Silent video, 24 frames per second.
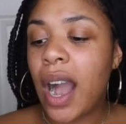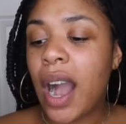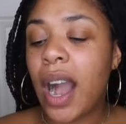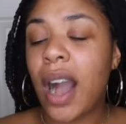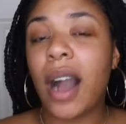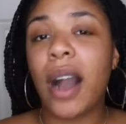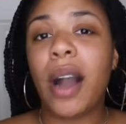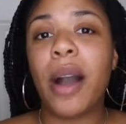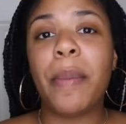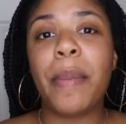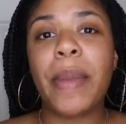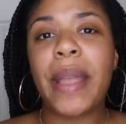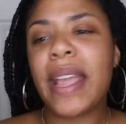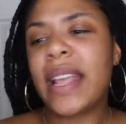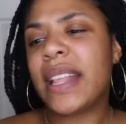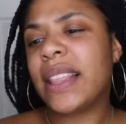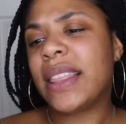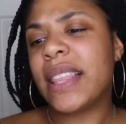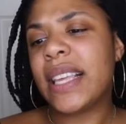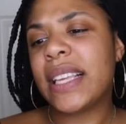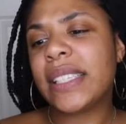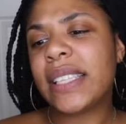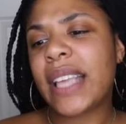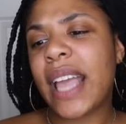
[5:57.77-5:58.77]
Um, if
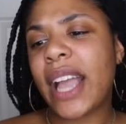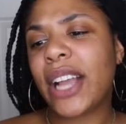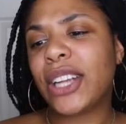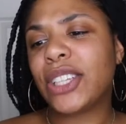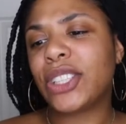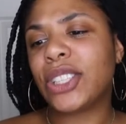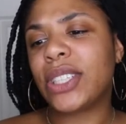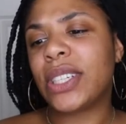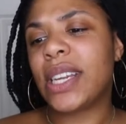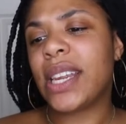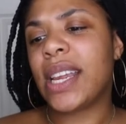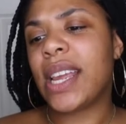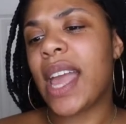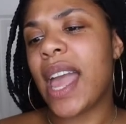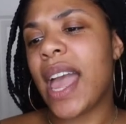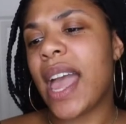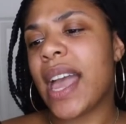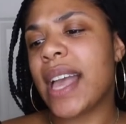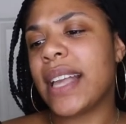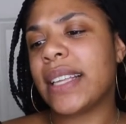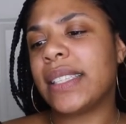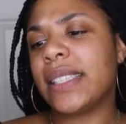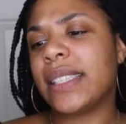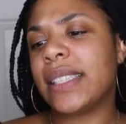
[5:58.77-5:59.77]
this actually
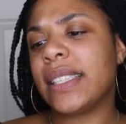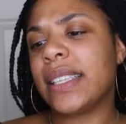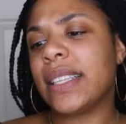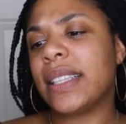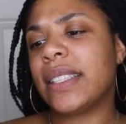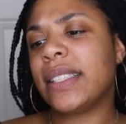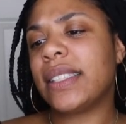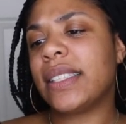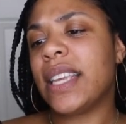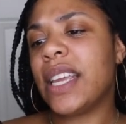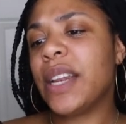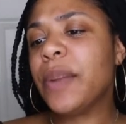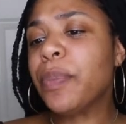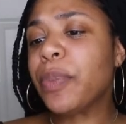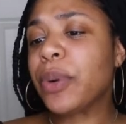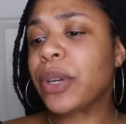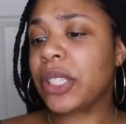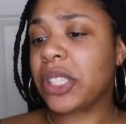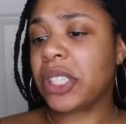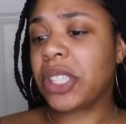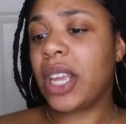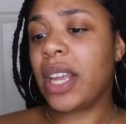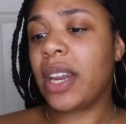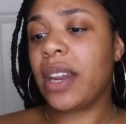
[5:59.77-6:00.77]
has ten
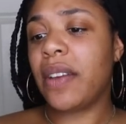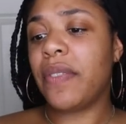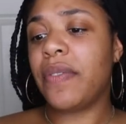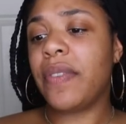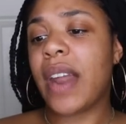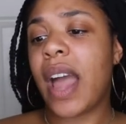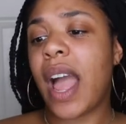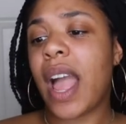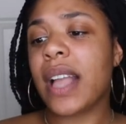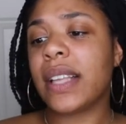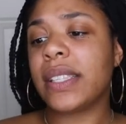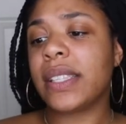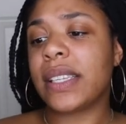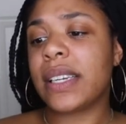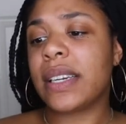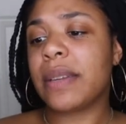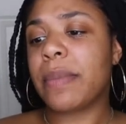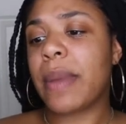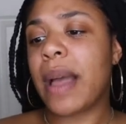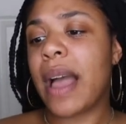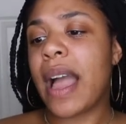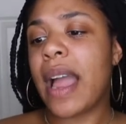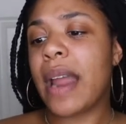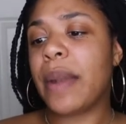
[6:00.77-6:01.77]
percent of
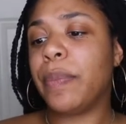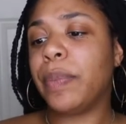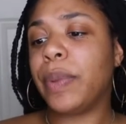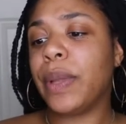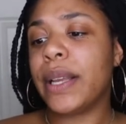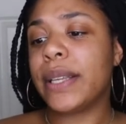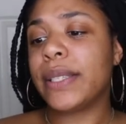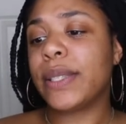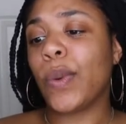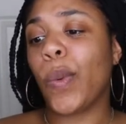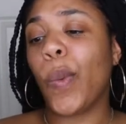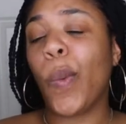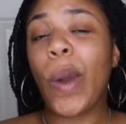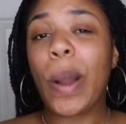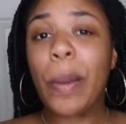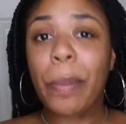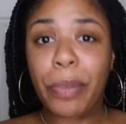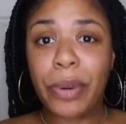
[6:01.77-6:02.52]
niacinamide plus one